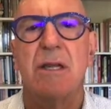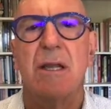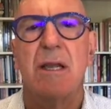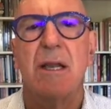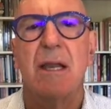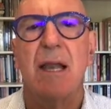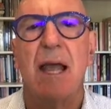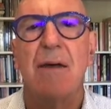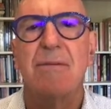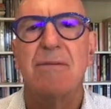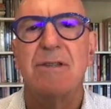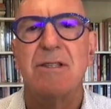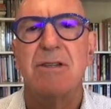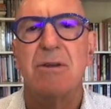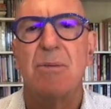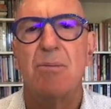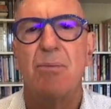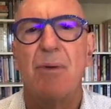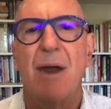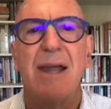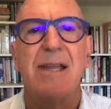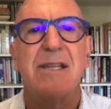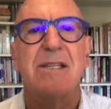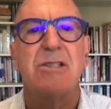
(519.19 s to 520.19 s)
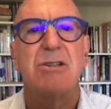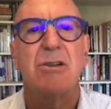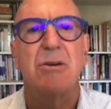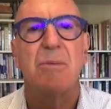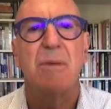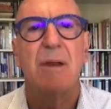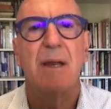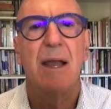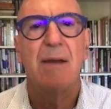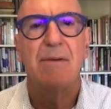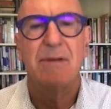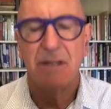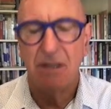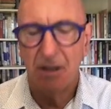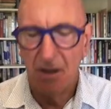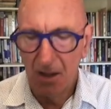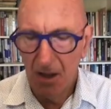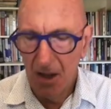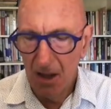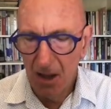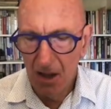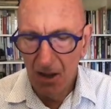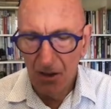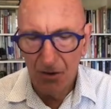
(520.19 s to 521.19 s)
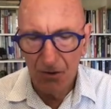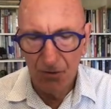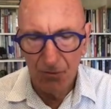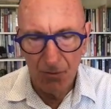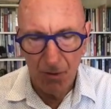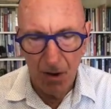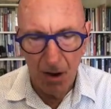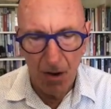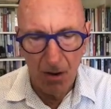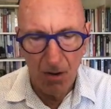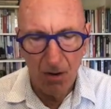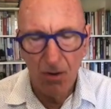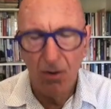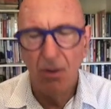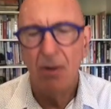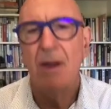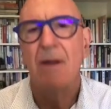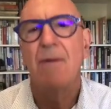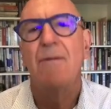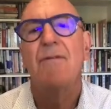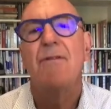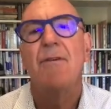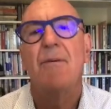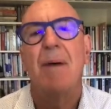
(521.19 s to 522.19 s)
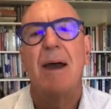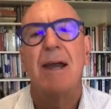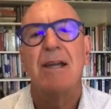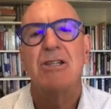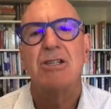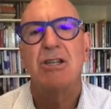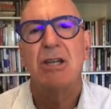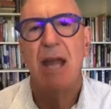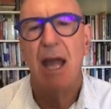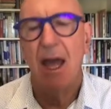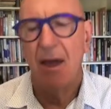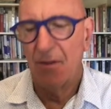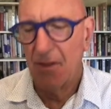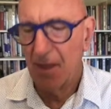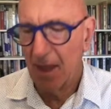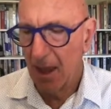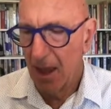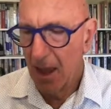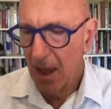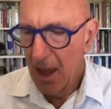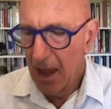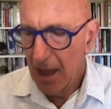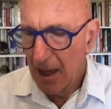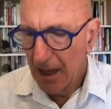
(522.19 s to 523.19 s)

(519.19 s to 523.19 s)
It loves to brainstorm and loves to throw information out there